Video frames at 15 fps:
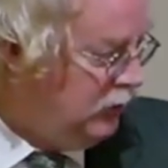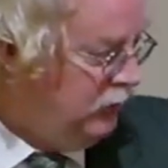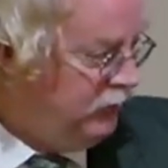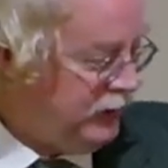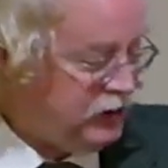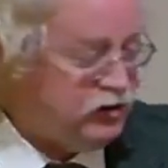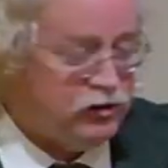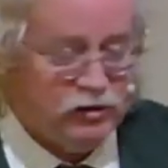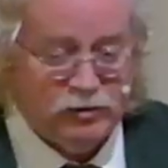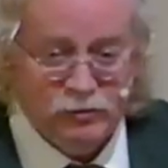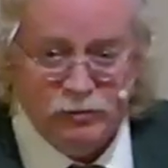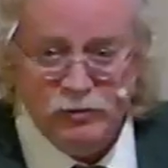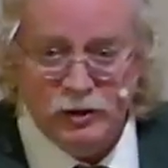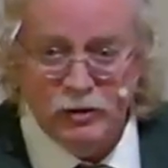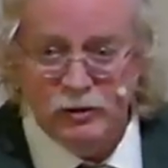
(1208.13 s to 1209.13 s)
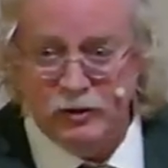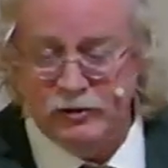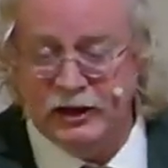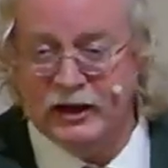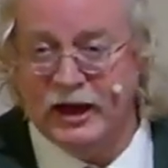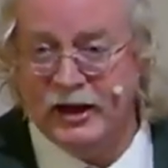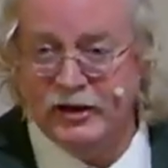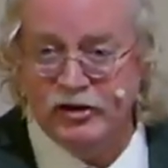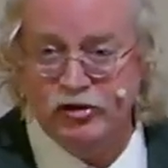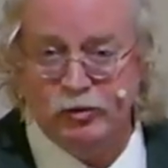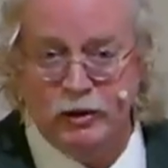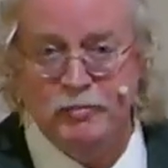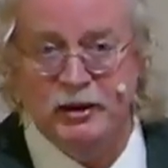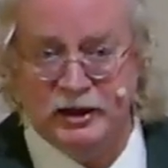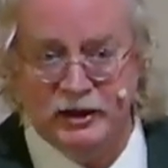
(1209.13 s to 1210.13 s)
That's the, the guidance
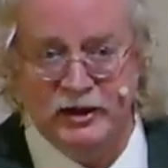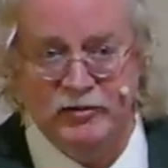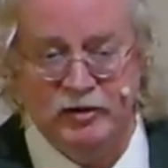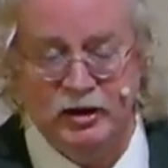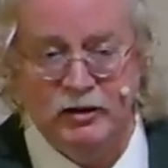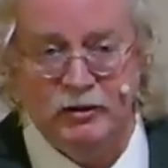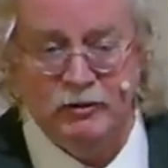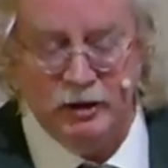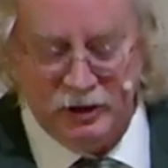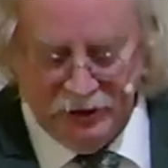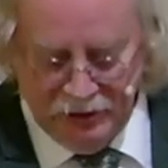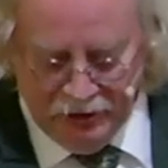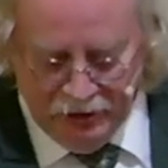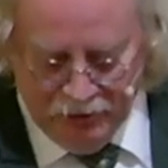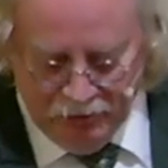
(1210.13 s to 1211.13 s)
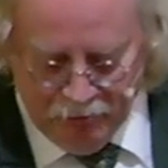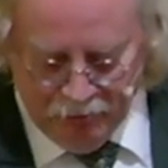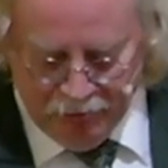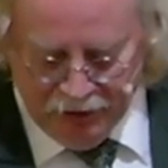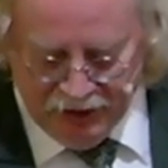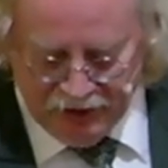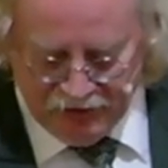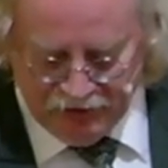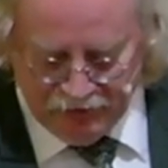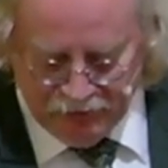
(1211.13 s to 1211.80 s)
we've been given. But